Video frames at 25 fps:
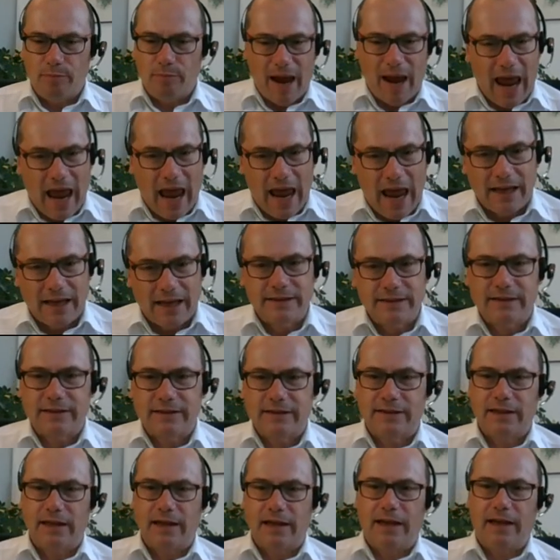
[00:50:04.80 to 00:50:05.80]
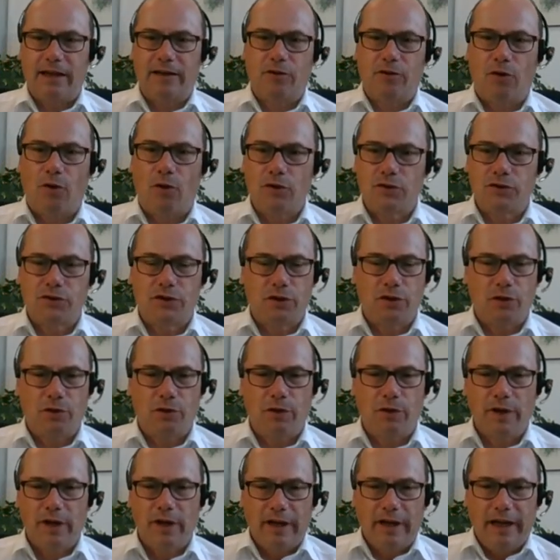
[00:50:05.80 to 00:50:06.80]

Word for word: banks and also